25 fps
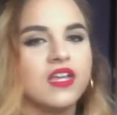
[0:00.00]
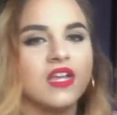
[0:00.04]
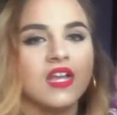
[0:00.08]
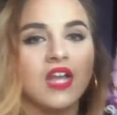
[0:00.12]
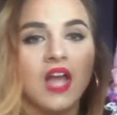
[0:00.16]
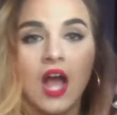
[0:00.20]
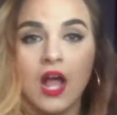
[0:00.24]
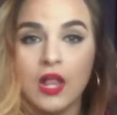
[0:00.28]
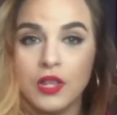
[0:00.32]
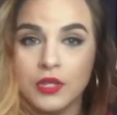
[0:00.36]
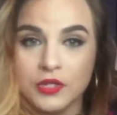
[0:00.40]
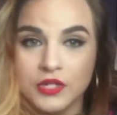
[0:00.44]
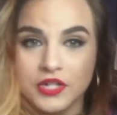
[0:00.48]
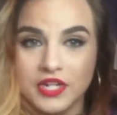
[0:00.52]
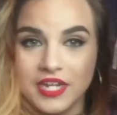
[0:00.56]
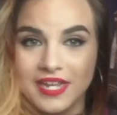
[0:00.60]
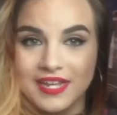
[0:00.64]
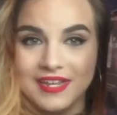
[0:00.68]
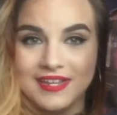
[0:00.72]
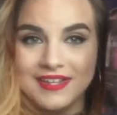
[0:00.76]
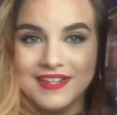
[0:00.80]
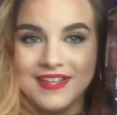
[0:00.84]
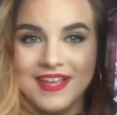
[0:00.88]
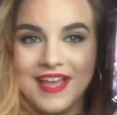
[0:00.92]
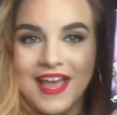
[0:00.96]
color
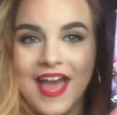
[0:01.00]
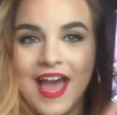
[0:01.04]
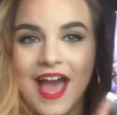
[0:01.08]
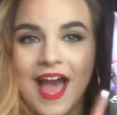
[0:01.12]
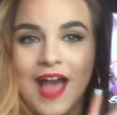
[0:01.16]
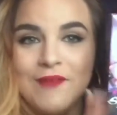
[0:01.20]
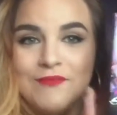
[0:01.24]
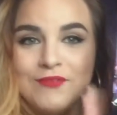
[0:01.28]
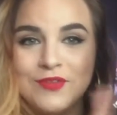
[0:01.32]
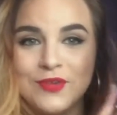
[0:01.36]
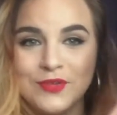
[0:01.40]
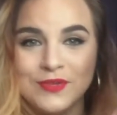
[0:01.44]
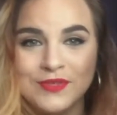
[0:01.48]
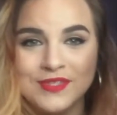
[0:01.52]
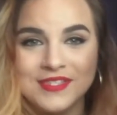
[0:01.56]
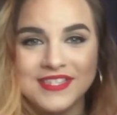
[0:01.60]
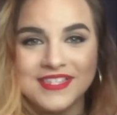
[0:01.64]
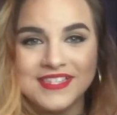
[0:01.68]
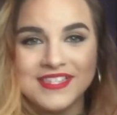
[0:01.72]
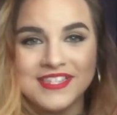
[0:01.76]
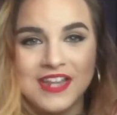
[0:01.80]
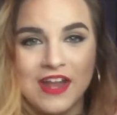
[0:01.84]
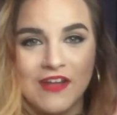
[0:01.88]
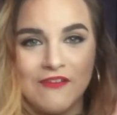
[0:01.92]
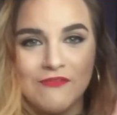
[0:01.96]
kit. I've used
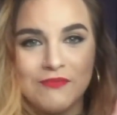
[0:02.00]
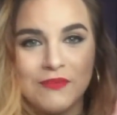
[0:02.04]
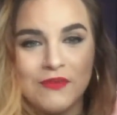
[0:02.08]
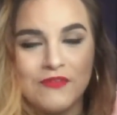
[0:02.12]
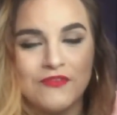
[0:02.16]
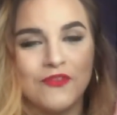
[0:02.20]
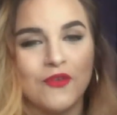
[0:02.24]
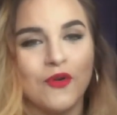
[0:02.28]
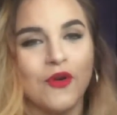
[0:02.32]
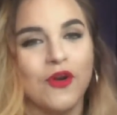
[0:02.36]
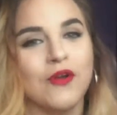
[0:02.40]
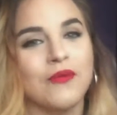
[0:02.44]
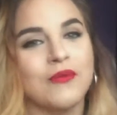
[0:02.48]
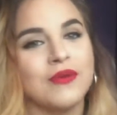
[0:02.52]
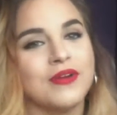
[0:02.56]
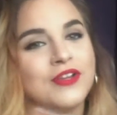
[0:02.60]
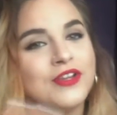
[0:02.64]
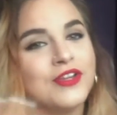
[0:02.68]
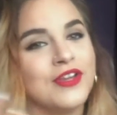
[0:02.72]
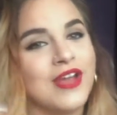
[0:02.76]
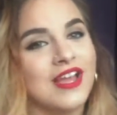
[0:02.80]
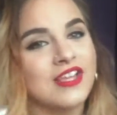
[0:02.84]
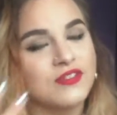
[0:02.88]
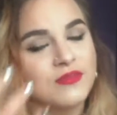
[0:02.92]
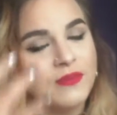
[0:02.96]
this stuff before. When you
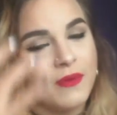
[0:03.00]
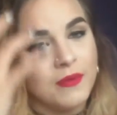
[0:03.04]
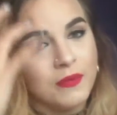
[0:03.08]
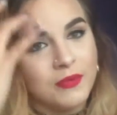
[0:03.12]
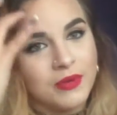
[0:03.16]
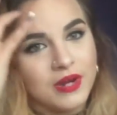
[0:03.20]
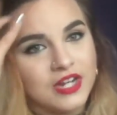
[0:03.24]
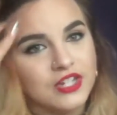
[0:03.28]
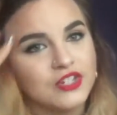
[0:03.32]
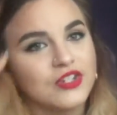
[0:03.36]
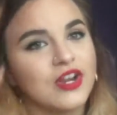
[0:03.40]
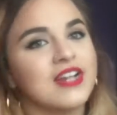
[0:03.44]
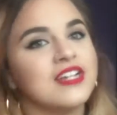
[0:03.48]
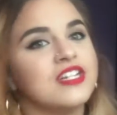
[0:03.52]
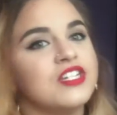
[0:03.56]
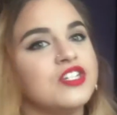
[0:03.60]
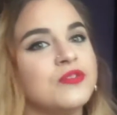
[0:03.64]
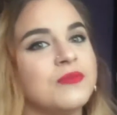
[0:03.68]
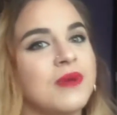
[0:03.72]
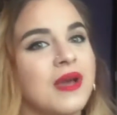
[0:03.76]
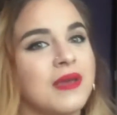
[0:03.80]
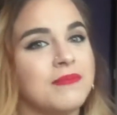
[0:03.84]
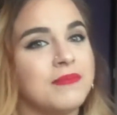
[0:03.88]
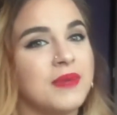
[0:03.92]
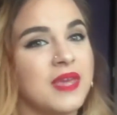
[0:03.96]
guys remember when I tried to do
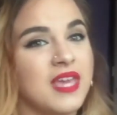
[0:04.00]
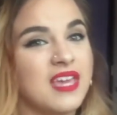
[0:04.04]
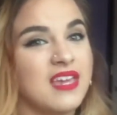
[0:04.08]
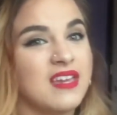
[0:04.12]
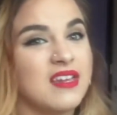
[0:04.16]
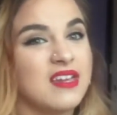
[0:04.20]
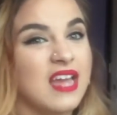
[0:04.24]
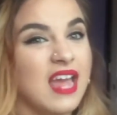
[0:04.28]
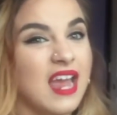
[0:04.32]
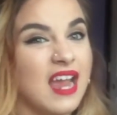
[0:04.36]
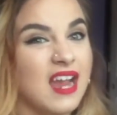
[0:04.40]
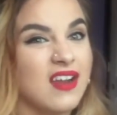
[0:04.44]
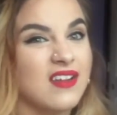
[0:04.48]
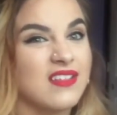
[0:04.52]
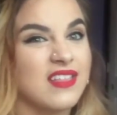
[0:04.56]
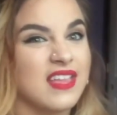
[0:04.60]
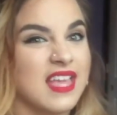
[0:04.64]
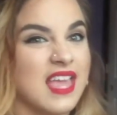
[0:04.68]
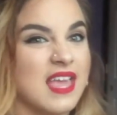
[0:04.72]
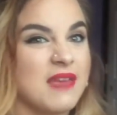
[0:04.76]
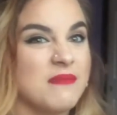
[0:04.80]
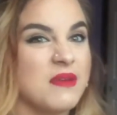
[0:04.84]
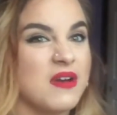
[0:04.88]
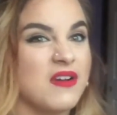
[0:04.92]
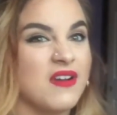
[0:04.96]
my pink hair that
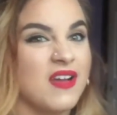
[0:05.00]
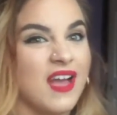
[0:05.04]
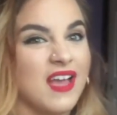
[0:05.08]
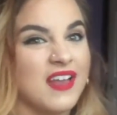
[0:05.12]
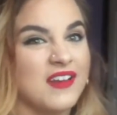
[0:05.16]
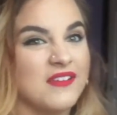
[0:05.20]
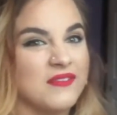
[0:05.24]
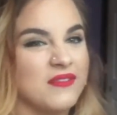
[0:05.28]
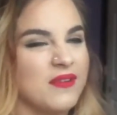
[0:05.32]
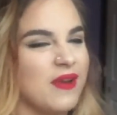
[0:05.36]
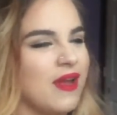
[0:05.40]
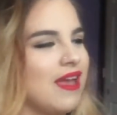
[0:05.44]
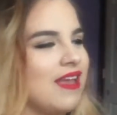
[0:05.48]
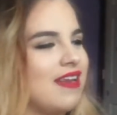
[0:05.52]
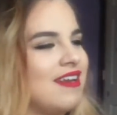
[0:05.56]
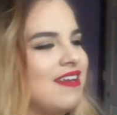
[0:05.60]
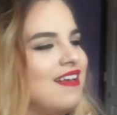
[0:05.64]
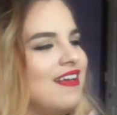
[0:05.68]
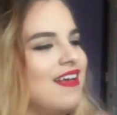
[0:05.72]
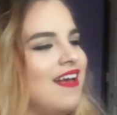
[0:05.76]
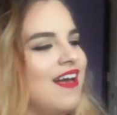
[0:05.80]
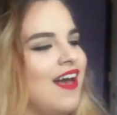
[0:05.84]
came out kind of red.